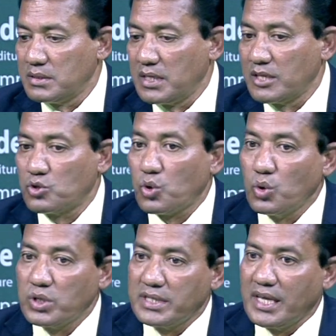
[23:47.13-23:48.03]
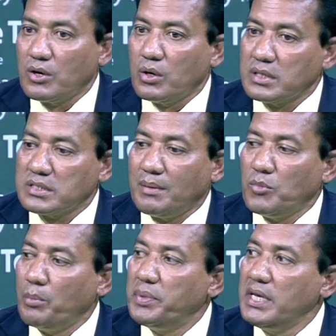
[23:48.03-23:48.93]
they throw that there
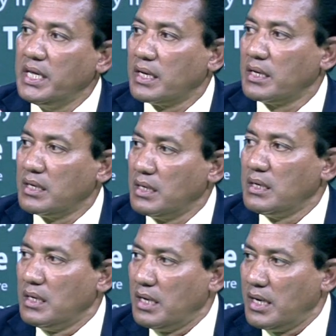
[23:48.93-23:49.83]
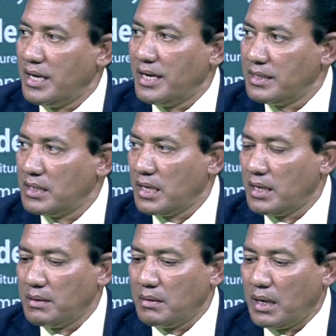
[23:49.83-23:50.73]
some opinion
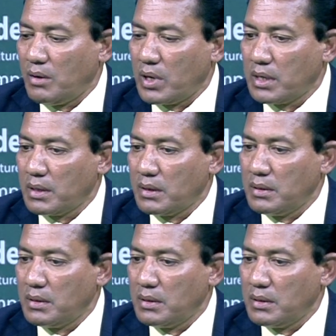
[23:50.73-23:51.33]
our